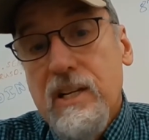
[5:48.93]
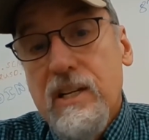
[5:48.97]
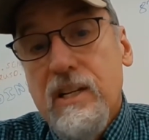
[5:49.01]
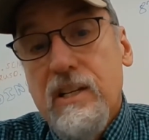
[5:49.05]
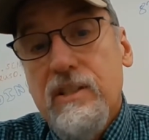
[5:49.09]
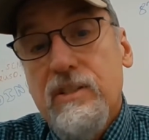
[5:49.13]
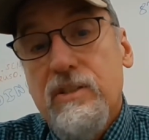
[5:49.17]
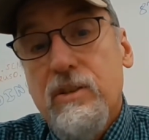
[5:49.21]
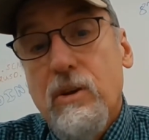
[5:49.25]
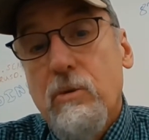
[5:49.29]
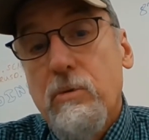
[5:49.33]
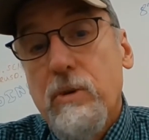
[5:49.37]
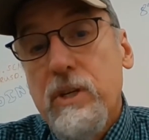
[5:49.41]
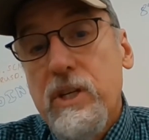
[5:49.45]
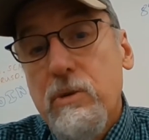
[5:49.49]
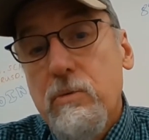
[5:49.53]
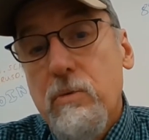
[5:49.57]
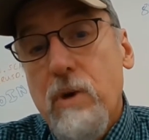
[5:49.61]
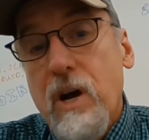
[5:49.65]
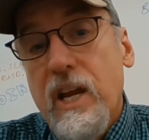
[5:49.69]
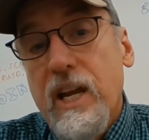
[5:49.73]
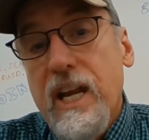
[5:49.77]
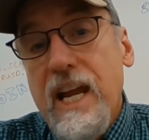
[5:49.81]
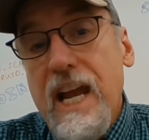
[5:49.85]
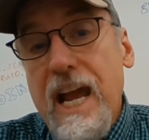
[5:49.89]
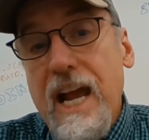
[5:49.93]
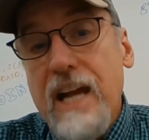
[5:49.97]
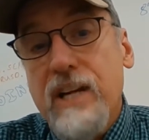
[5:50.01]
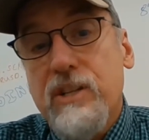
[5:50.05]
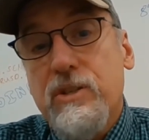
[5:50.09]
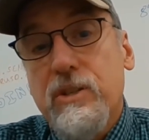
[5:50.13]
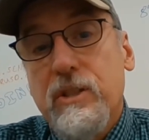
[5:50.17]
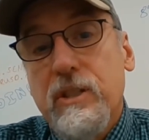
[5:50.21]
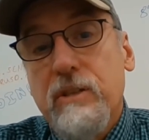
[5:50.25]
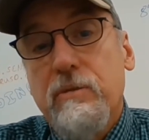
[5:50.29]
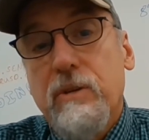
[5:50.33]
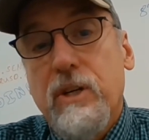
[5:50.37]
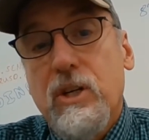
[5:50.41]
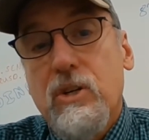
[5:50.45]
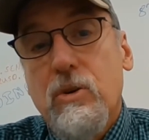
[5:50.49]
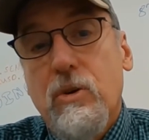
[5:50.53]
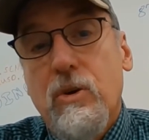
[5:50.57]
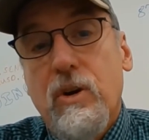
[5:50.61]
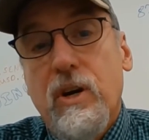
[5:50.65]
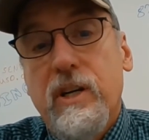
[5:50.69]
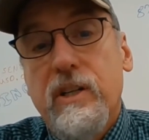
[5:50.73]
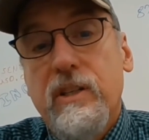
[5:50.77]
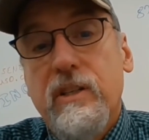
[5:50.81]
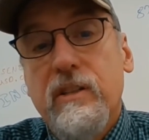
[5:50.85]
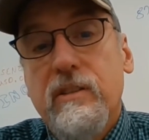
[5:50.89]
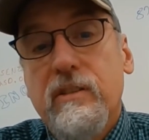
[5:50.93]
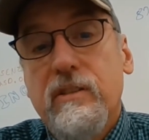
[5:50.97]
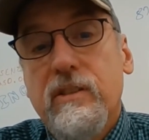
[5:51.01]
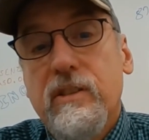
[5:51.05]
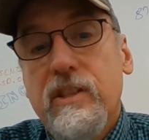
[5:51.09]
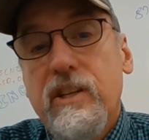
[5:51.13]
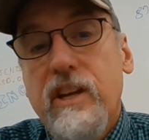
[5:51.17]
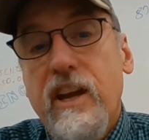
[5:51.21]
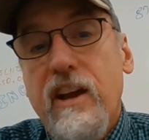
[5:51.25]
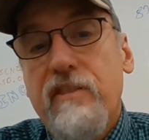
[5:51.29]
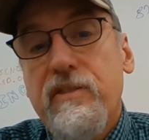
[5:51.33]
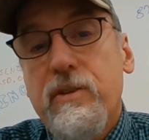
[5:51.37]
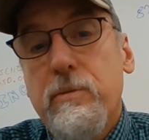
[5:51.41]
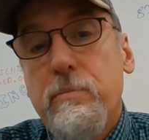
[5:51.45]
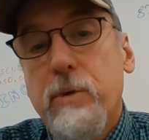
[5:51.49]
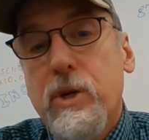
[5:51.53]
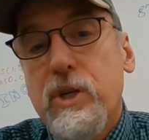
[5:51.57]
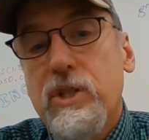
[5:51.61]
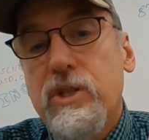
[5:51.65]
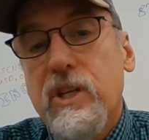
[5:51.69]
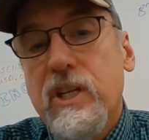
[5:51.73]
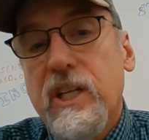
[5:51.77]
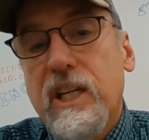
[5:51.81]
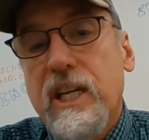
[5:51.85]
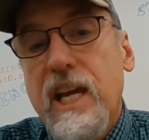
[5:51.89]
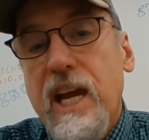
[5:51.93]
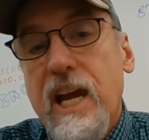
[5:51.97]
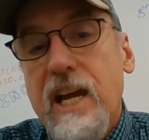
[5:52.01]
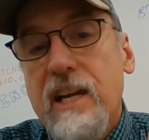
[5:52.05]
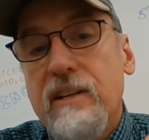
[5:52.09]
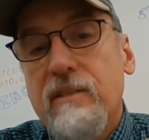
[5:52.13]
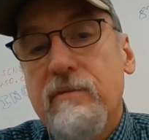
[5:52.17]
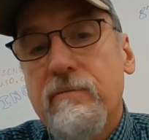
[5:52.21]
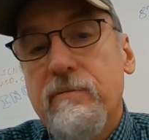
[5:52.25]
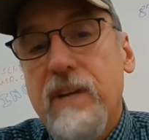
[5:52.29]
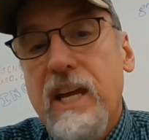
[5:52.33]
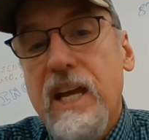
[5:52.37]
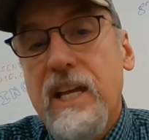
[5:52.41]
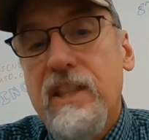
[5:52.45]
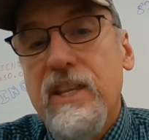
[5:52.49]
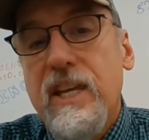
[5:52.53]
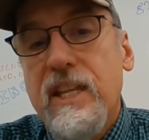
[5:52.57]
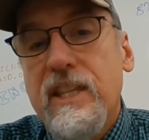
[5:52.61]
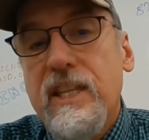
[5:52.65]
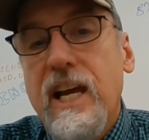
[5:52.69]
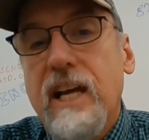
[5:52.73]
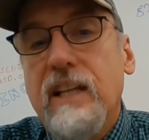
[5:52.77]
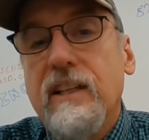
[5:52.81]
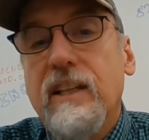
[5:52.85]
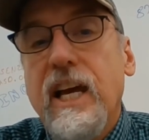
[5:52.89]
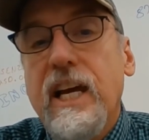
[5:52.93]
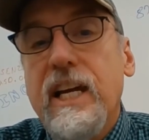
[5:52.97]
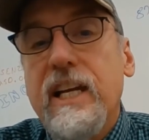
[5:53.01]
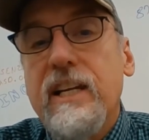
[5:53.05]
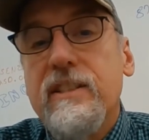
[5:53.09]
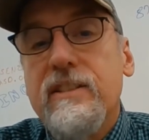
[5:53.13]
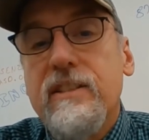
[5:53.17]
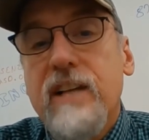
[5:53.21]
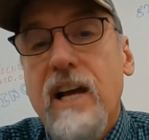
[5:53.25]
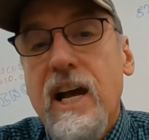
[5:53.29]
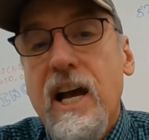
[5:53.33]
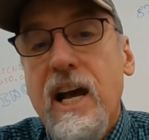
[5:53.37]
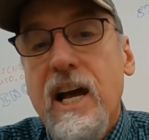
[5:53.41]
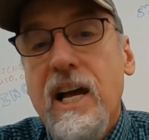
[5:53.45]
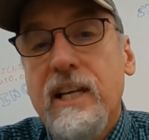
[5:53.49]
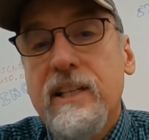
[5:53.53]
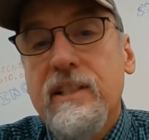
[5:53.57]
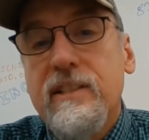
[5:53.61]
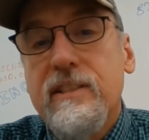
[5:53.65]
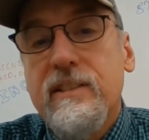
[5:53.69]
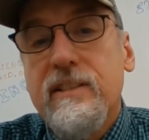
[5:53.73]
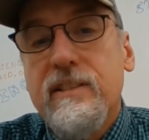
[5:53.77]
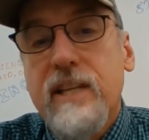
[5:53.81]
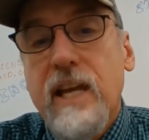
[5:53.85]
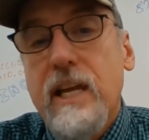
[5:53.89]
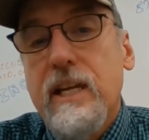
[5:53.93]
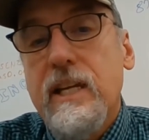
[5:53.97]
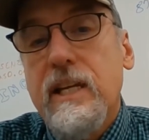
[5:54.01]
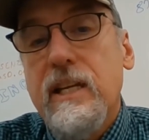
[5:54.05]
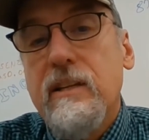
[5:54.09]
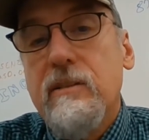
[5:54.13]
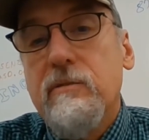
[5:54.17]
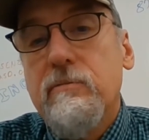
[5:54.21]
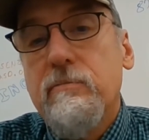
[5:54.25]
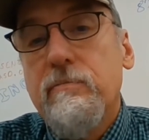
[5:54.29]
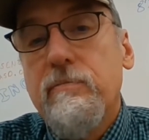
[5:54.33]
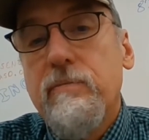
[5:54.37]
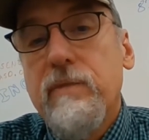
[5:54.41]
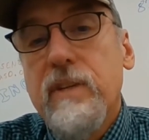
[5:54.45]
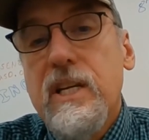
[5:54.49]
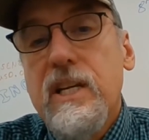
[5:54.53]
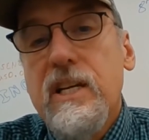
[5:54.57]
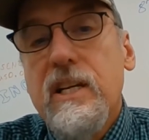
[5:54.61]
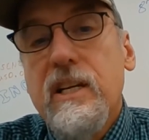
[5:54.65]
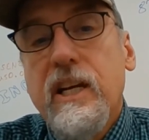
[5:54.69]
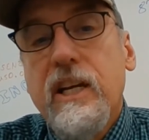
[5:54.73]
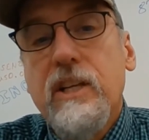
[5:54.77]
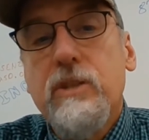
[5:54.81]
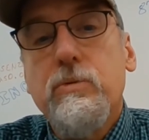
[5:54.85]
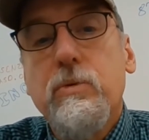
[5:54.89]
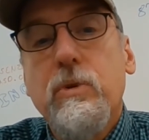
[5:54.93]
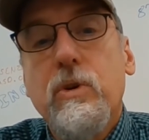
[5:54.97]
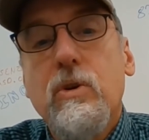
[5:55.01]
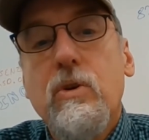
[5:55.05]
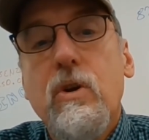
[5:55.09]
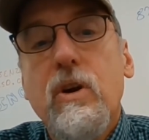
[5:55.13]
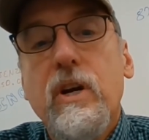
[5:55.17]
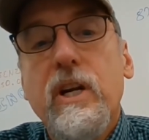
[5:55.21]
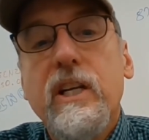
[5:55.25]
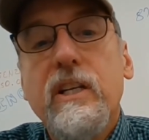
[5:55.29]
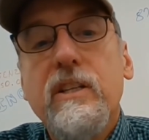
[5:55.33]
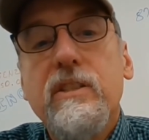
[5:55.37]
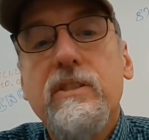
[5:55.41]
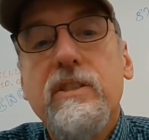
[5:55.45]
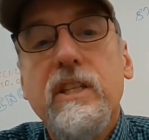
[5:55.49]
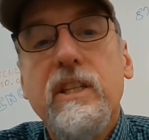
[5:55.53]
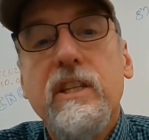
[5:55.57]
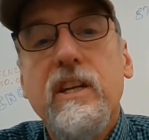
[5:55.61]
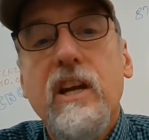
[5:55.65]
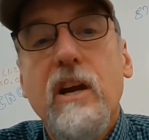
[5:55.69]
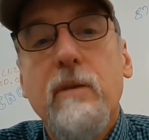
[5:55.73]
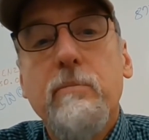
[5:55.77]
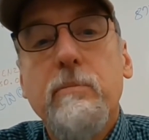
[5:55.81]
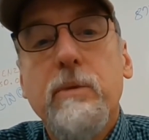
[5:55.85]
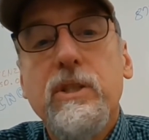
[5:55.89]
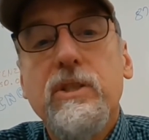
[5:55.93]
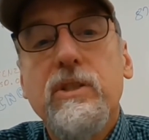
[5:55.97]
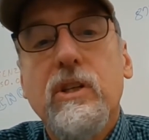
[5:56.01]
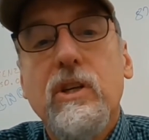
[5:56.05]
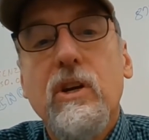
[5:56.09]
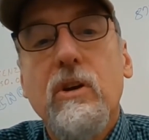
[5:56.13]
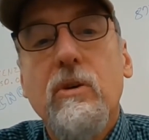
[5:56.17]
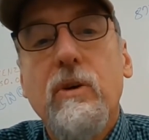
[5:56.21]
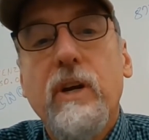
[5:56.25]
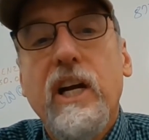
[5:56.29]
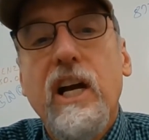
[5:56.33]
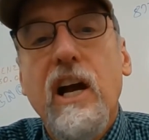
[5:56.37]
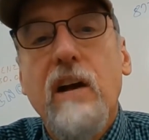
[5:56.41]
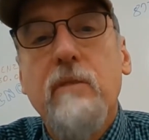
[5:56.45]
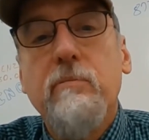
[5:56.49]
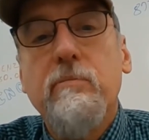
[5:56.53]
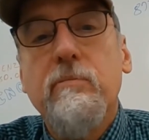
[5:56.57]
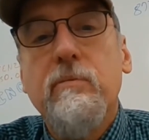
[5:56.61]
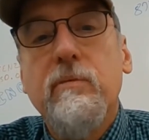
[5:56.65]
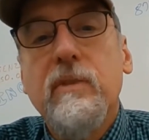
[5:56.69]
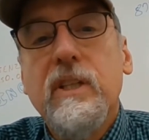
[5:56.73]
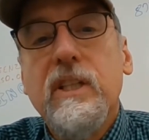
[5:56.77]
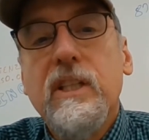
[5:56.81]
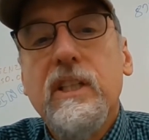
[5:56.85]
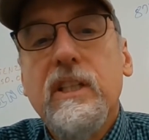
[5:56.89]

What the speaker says: So when you want to actually record, you have to push it again. And then that light is on steady. It's recording. You see the numbers are going up.